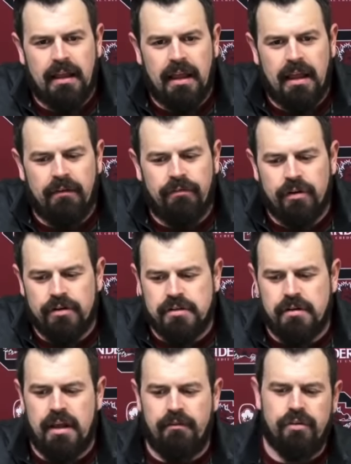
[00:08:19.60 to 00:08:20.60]
if there's
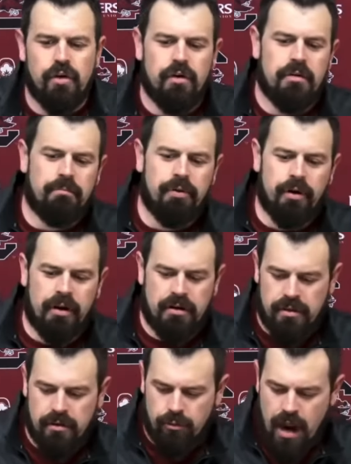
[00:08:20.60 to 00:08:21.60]
a if you can put
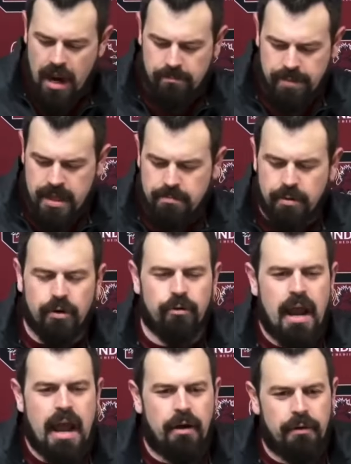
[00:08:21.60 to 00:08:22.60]
the right people
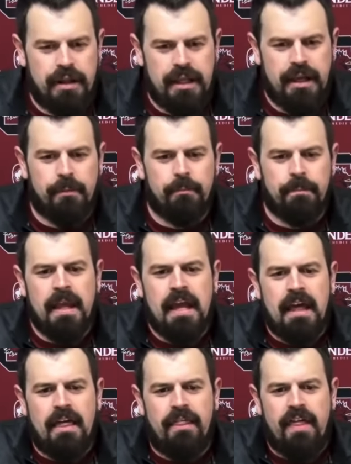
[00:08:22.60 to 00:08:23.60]
around him
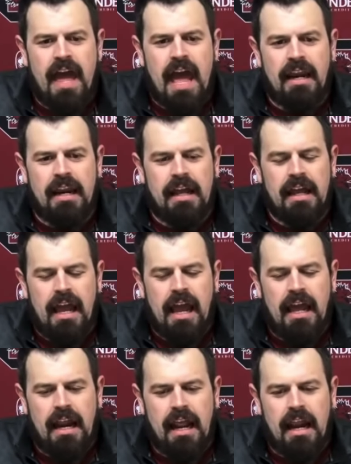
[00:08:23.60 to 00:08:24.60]
that,
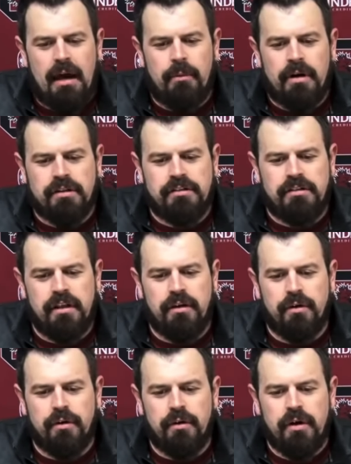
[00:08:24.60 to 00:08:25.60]
and, and I'm going to
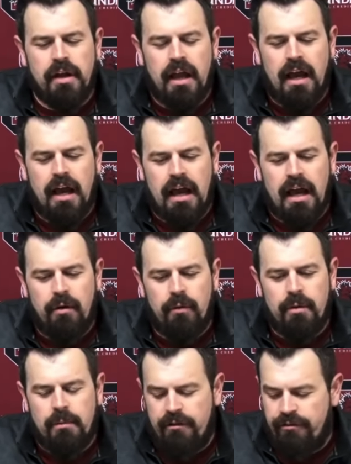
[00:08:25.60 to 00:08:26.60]
steal uh, one
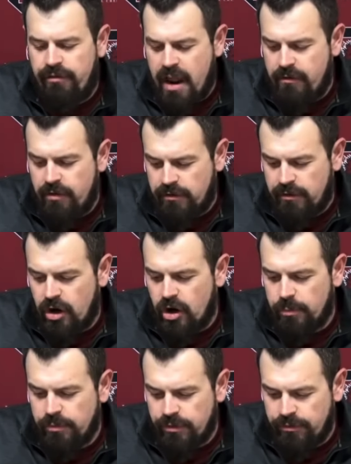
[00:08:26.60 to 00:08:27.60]
of my favorite
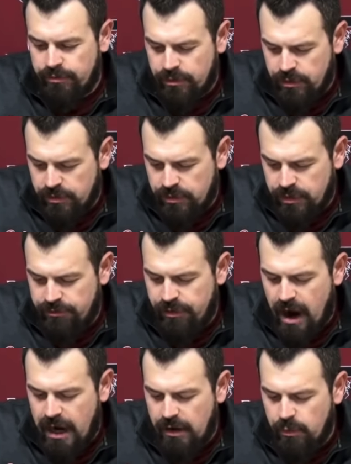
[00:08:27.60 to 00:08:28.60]
terms of just
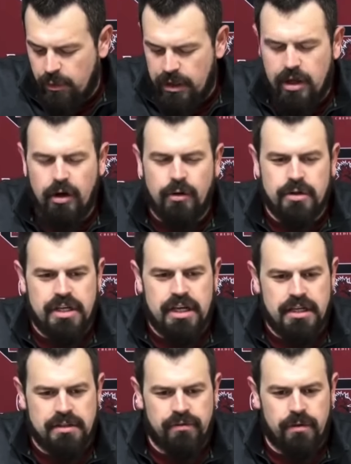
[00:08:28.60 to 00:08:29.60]
defining what a coach
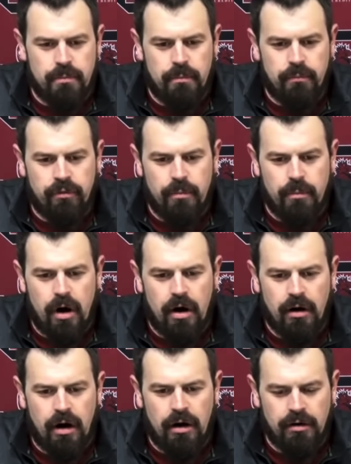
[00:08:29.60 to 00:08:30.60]
is from from
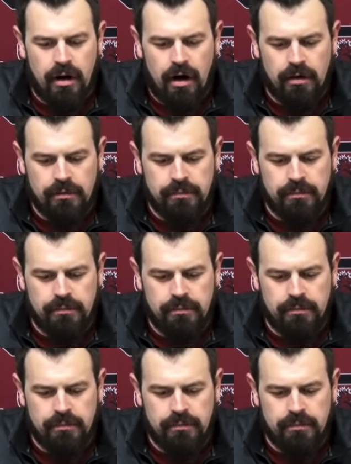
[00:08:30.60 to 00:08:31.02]
our, our, our